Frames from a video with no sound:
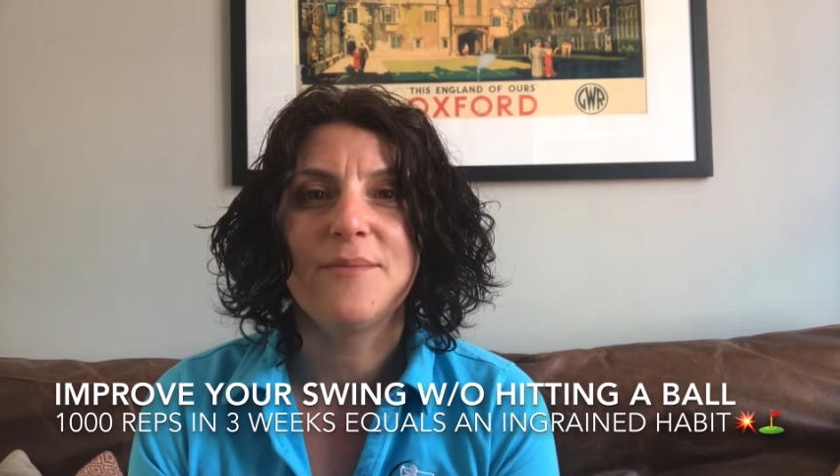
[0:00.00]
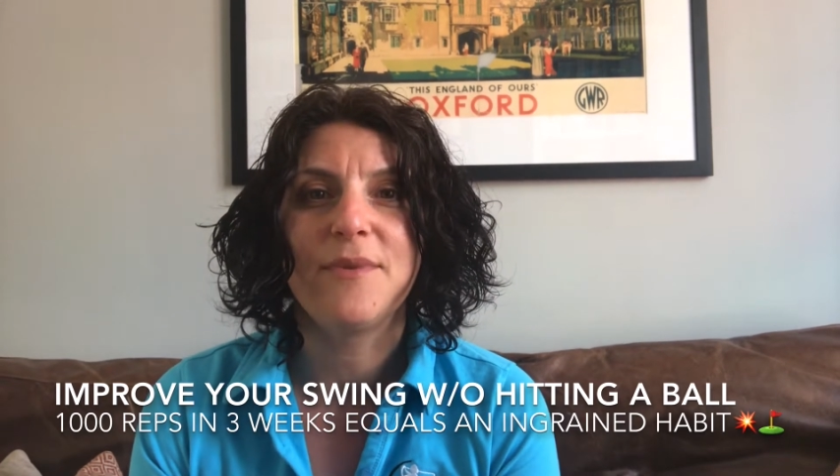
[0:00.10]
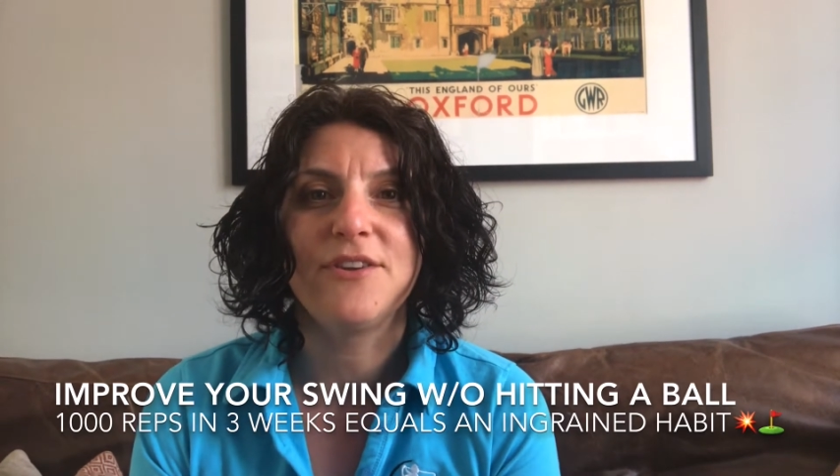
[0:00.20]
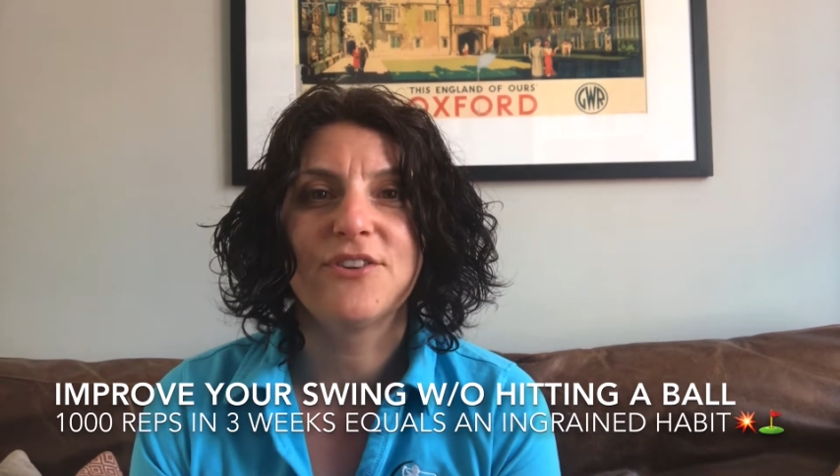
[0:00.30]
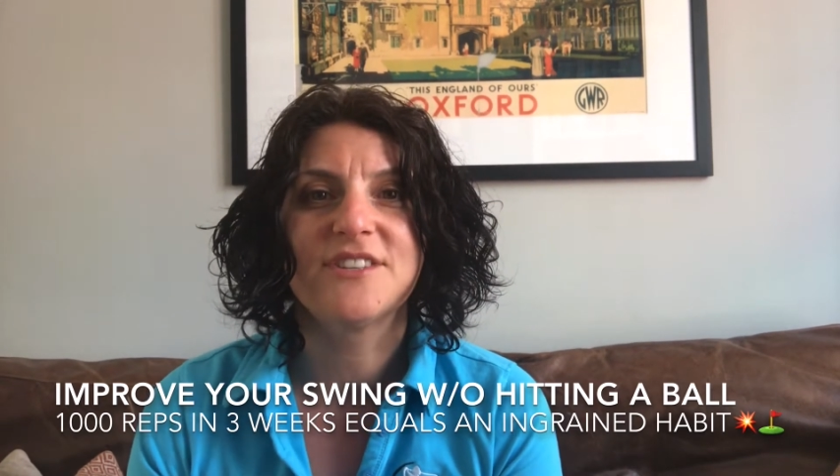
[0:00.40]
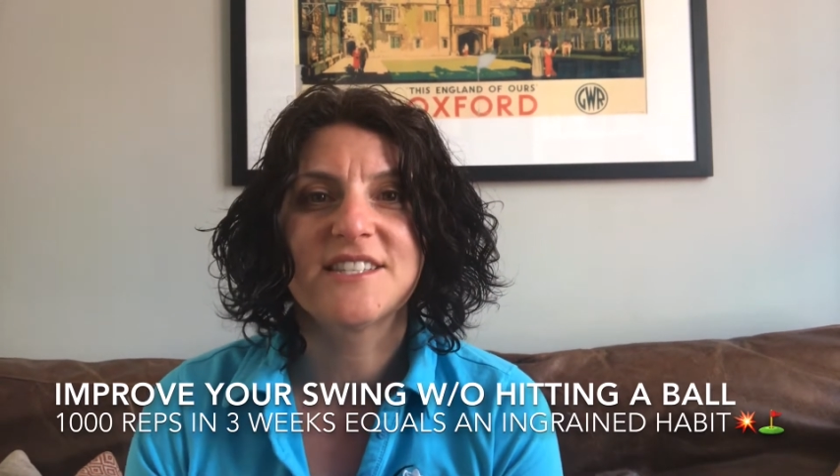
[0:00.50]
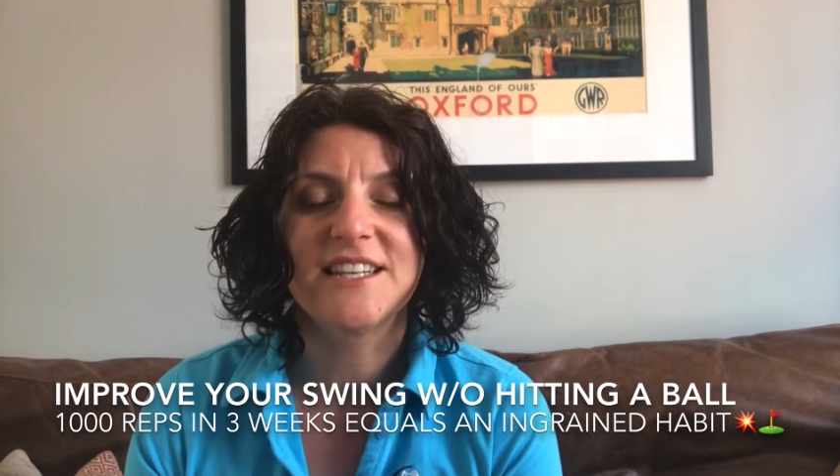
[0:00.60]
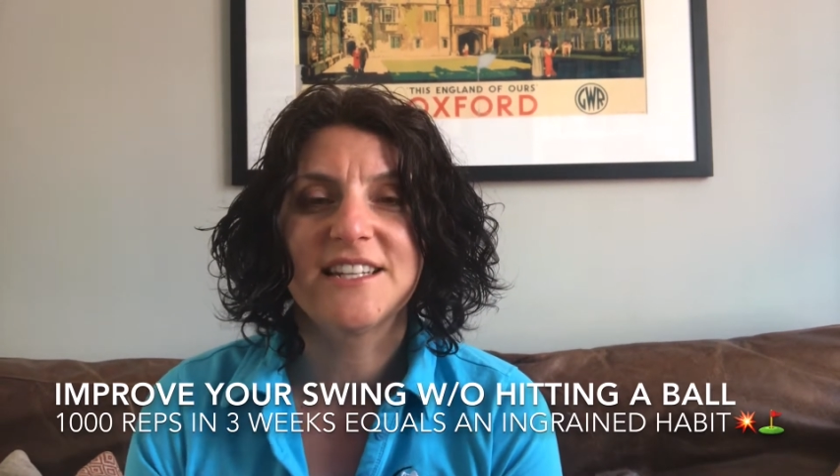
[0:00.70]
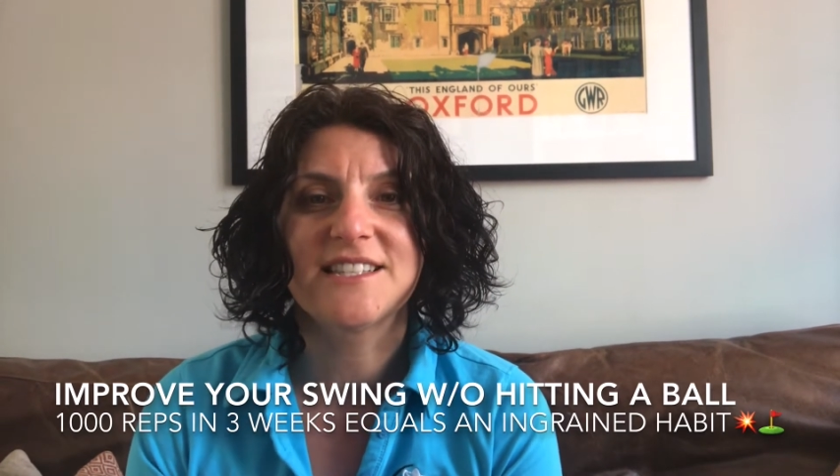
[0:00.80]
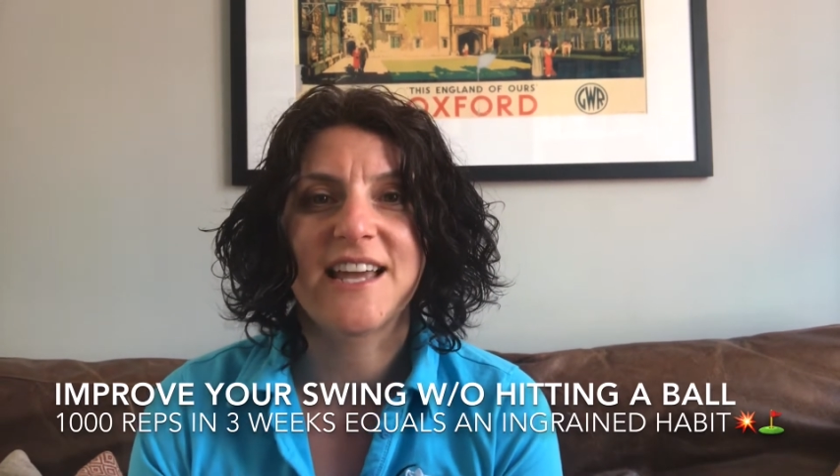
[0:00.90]
you're going to see in
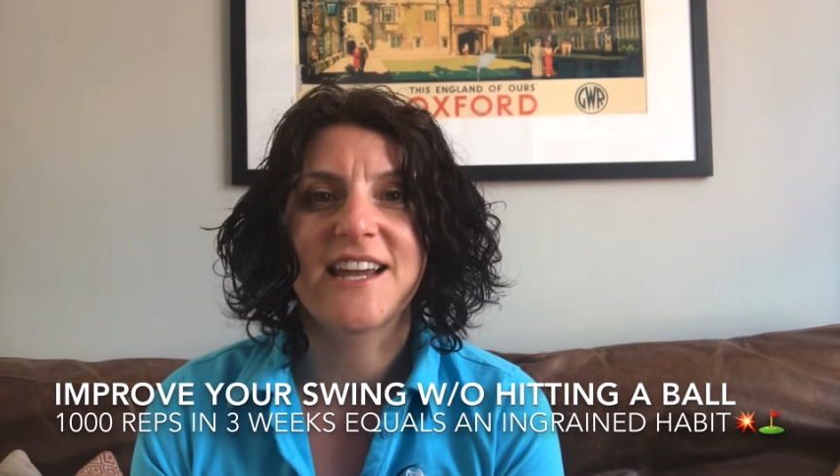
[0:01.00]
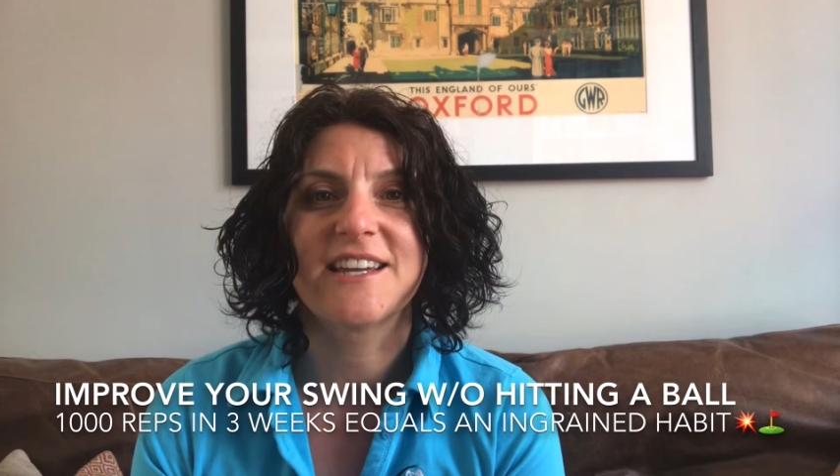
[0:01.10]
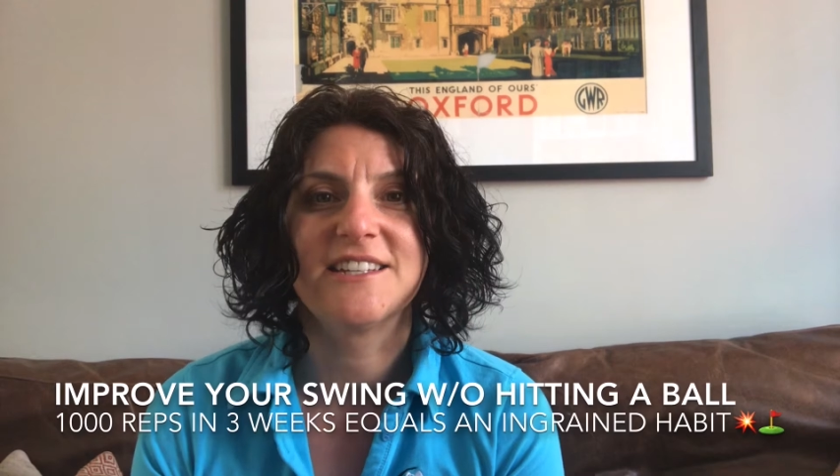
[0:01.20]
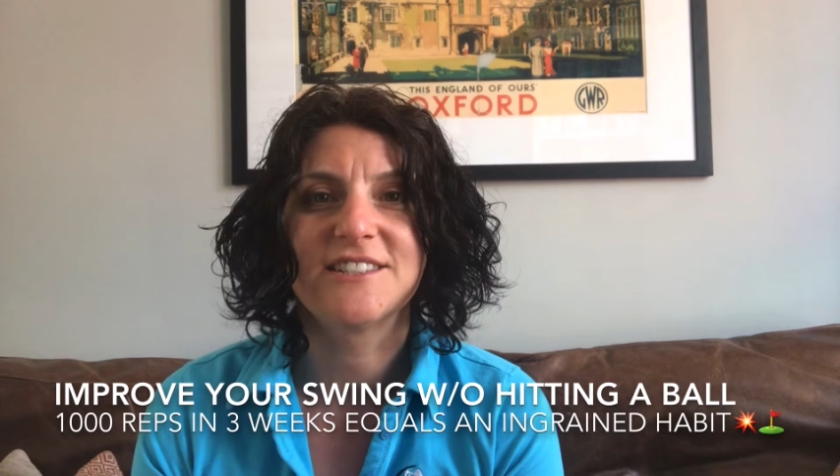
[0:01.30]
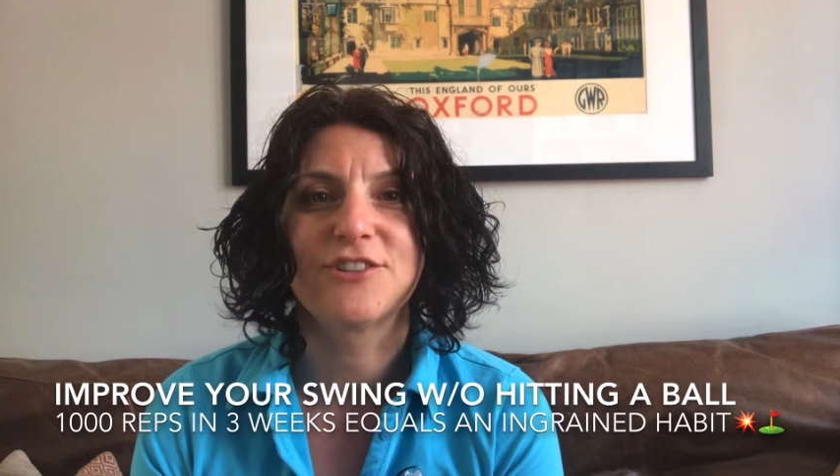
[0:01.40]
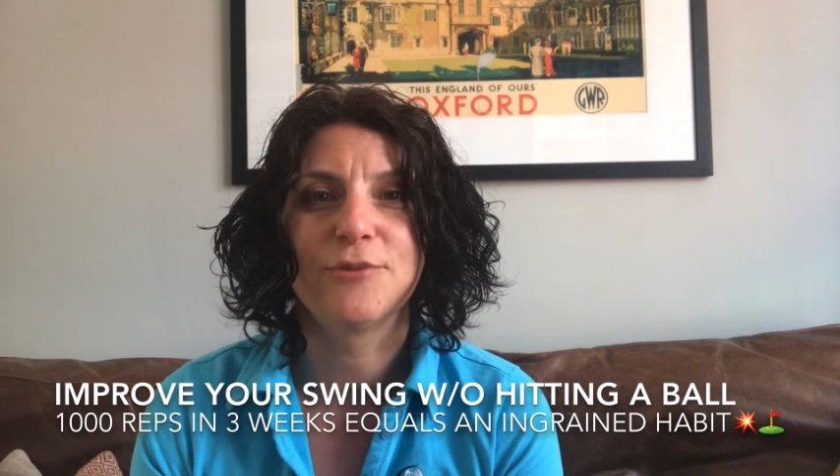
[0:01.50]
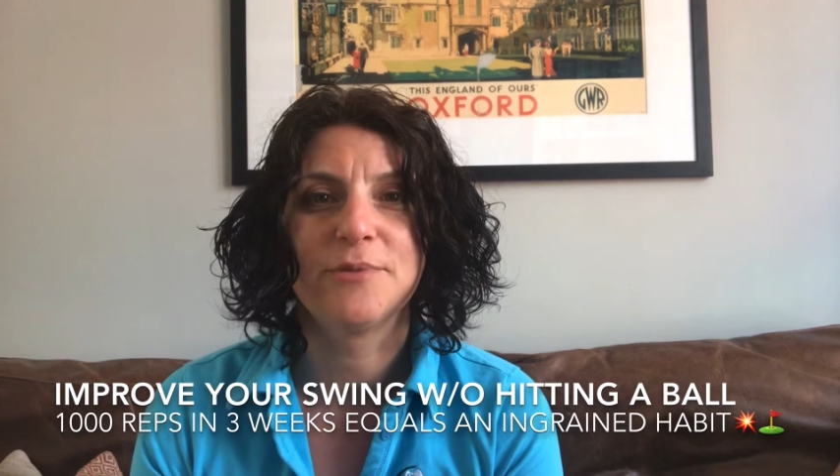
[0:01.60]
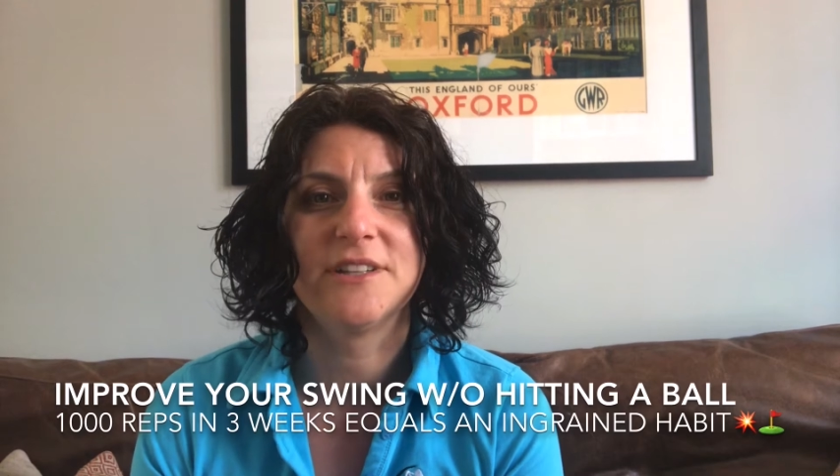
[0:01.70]
a second a couple